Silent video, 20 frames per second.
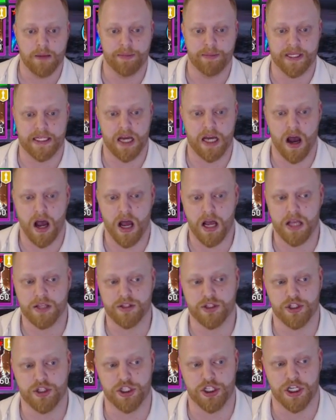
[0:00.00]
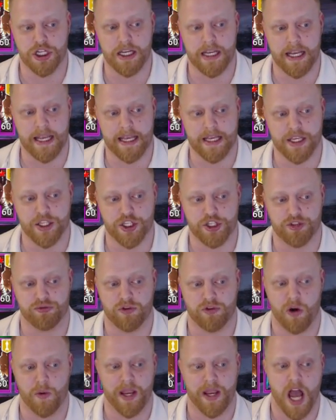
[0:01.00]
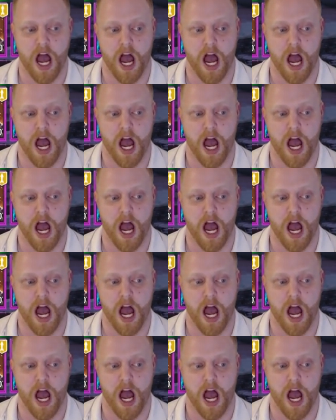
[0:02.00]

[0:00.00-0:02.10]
Because she is throwing